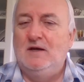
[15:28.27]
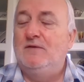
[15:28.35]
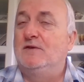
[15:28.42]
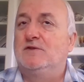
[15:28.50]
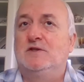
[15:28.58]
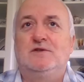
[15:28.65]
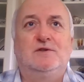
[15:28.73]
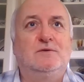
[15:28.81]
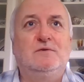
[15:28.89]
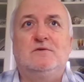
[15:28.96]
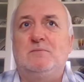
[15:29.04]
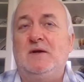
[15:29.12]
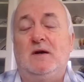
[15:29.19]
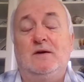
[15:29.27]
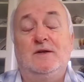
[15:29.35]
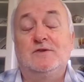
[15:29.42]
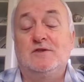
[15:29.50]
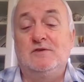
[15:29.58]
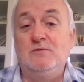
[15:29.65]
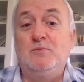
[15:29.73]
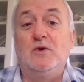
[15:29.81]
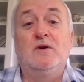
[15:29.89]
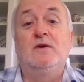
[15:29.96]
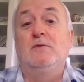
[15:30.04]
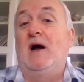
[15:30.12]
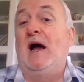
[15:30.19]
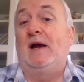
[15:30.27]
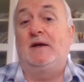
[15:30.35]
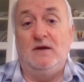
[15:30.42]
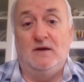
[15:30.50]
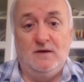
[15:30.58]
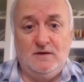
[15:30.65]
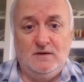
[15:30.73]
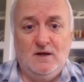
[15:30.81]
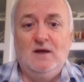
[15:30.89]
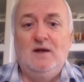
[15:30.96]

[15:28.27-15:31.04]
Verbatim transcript: that you use behind Super U accueil.